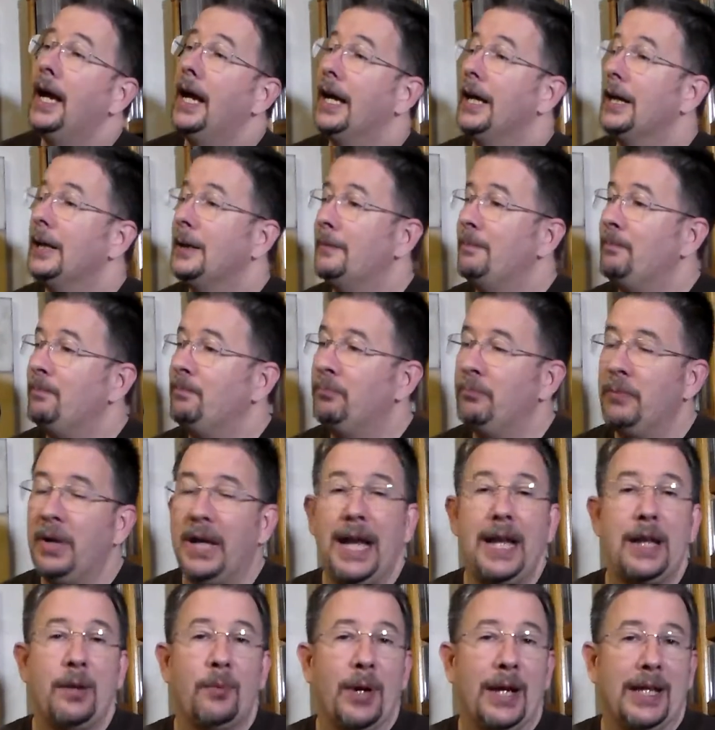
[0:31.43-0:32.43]

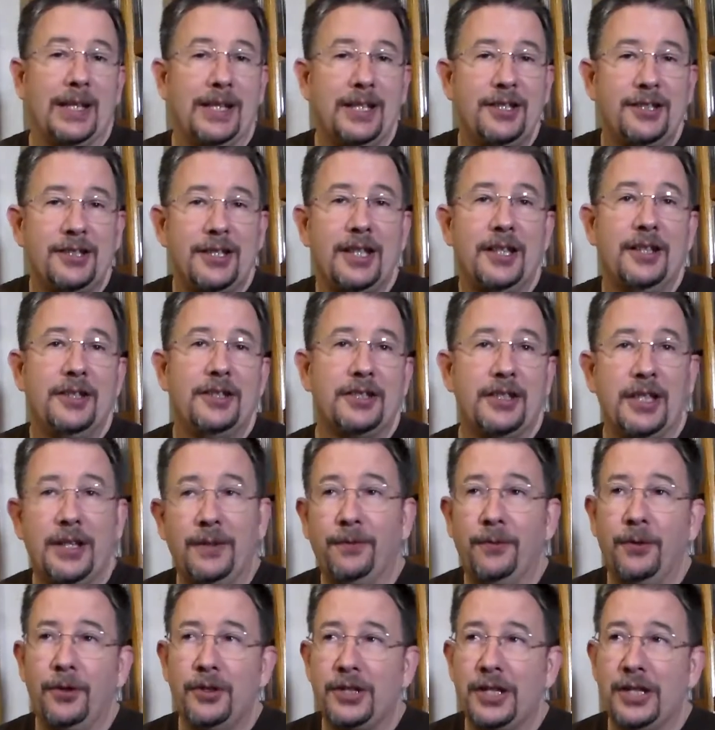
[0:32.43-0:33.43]
But anyway, this is the
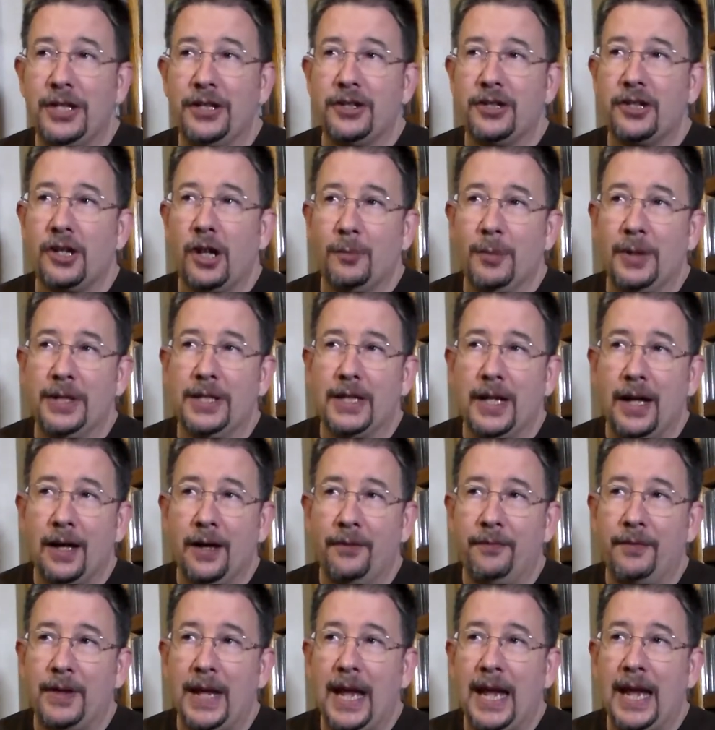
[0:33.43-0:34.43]
first installment
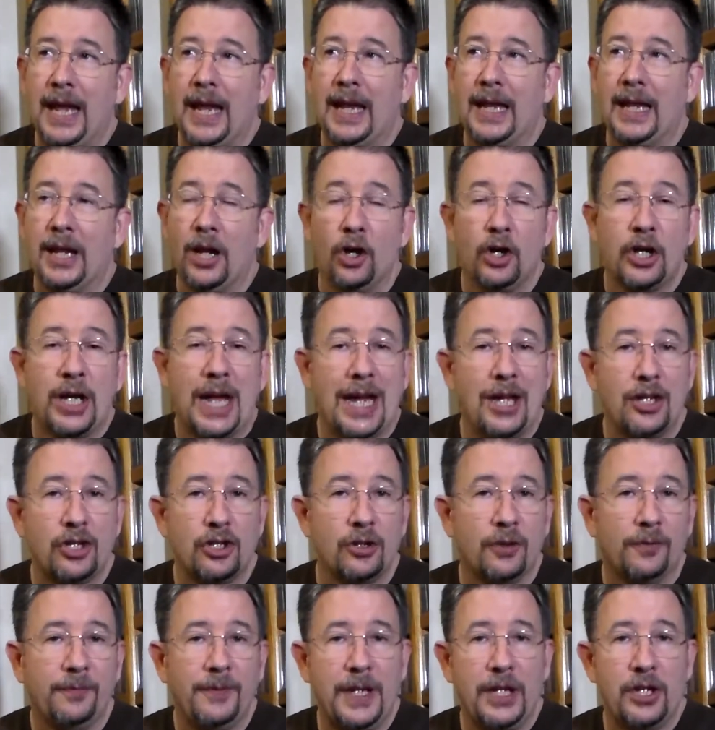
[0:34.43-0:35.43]
of an
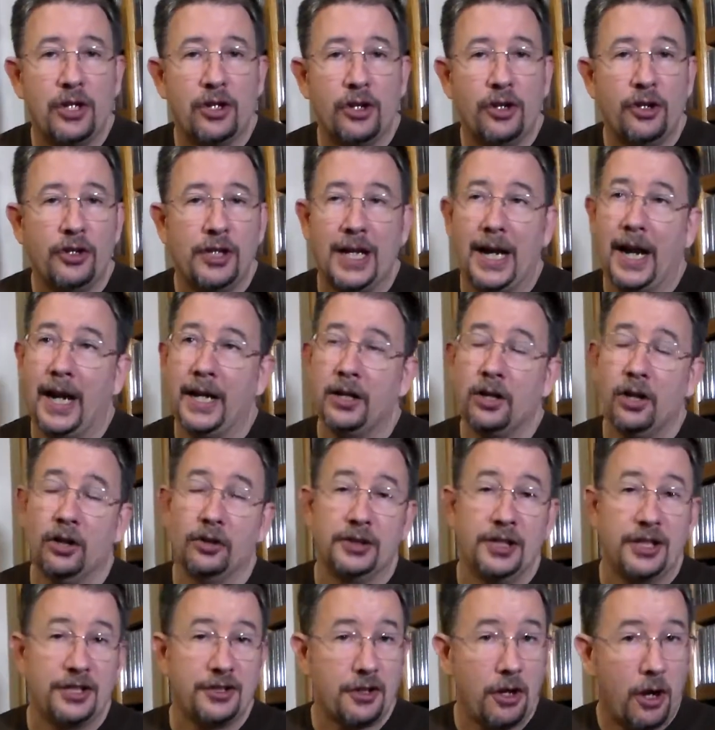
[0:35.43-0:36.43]
occasional feature that I call
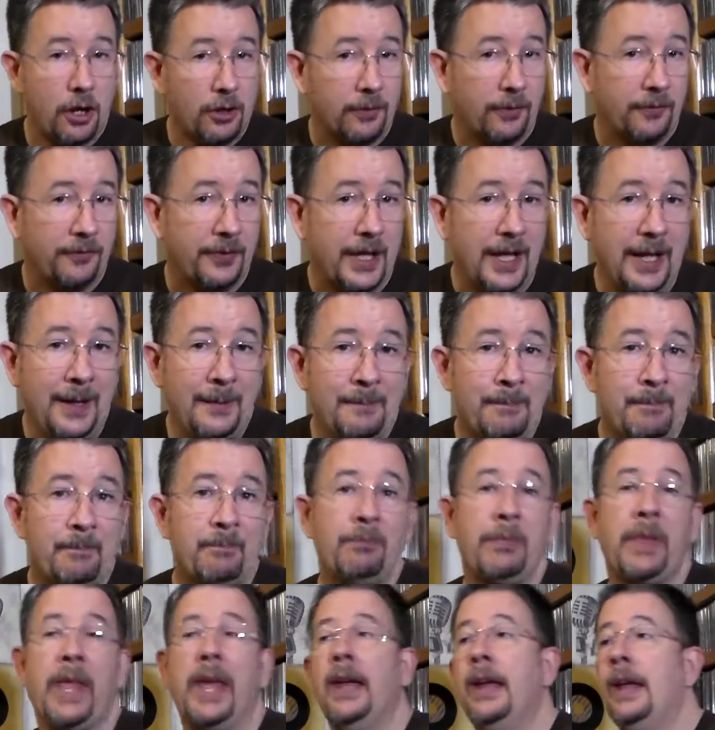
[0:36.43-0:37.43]
Discography.
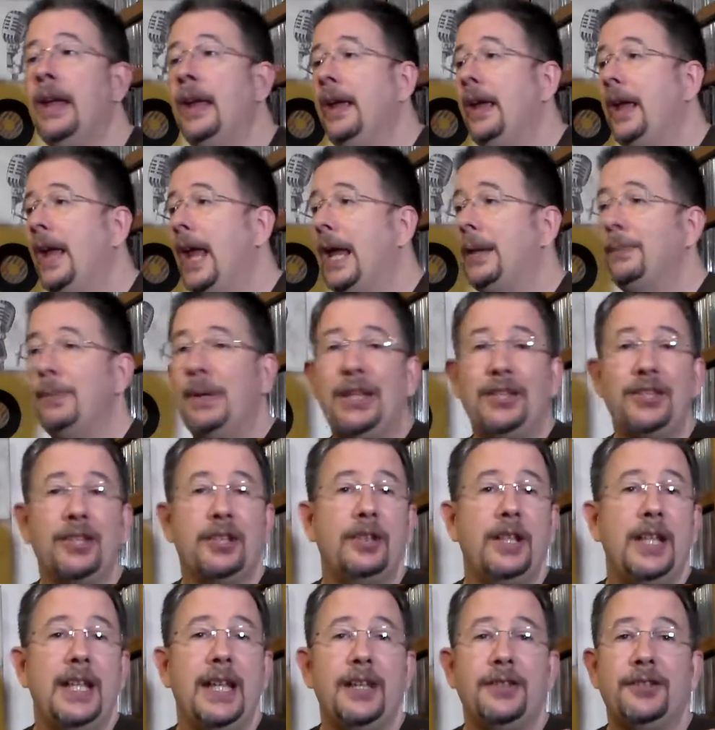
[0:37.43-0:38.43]

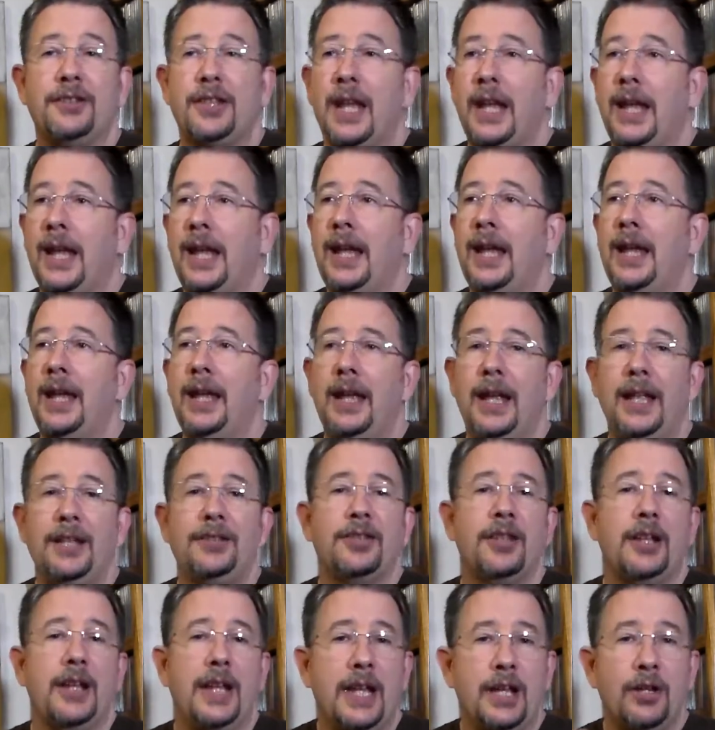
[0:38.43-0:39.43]
Basically, it's
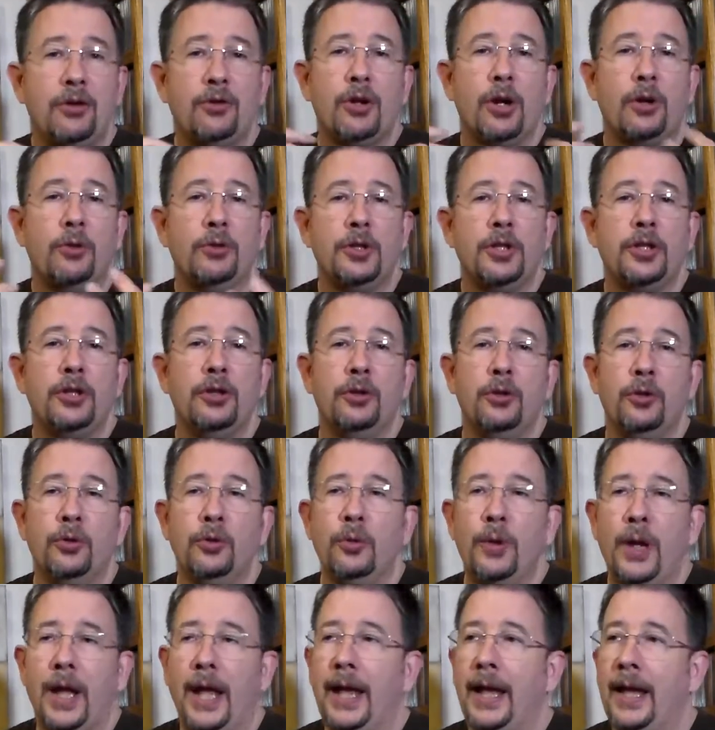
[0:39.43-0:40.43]
an intro
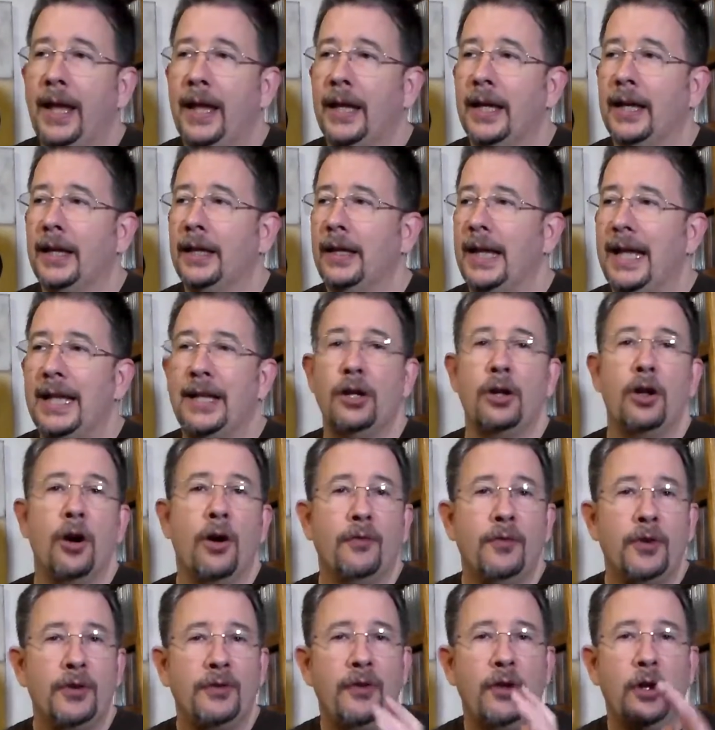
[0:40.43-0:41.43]
to and an
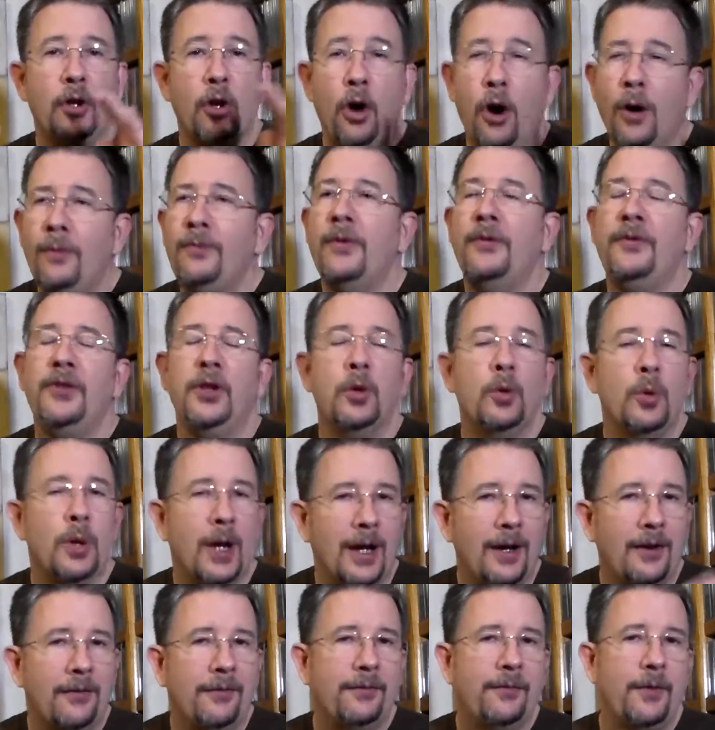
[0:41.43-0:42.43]
overview
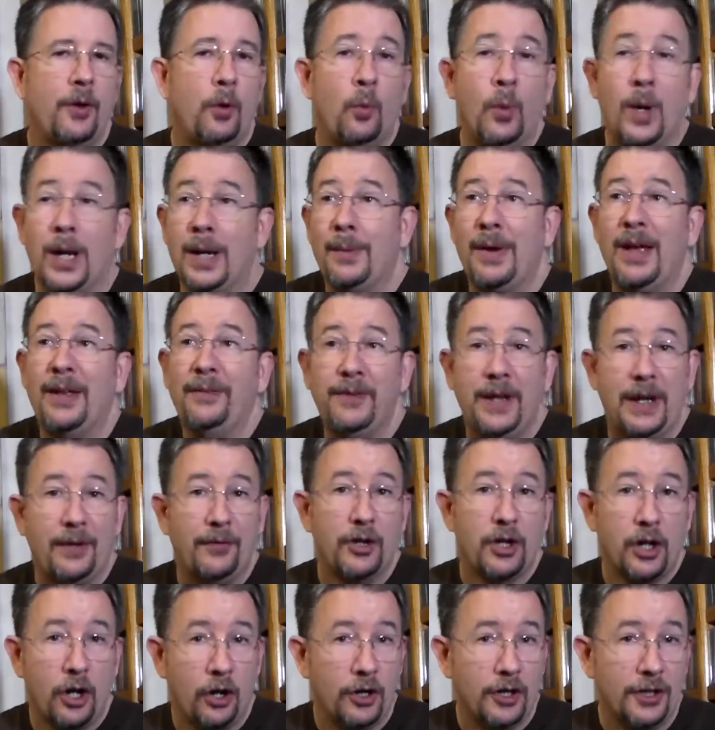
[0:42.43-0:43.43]
of one of my
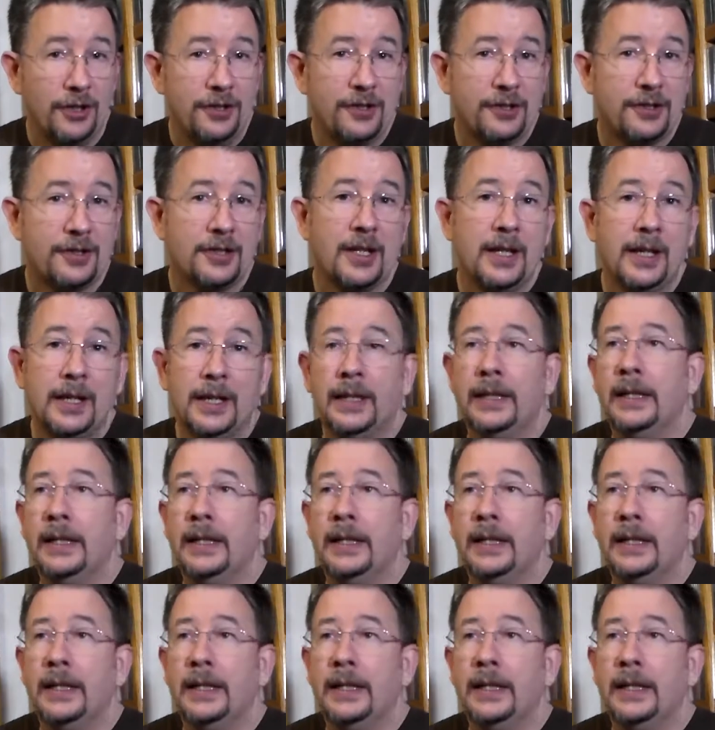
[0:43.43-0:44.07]
favorite artists.